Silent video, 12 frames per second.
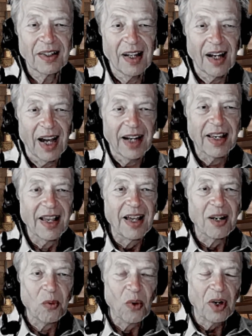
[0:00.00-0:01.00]
I kind
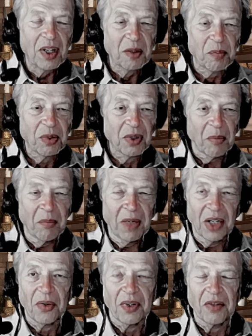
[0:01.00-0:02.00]
of wanted to put a
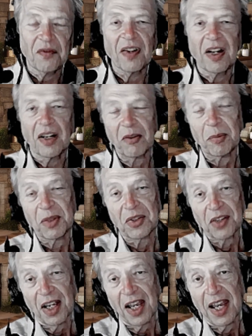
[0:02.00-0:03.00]
mirror in front of them and
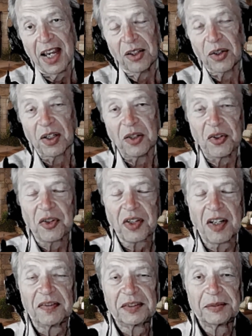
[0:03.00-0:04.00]
say, hey, look at yourself.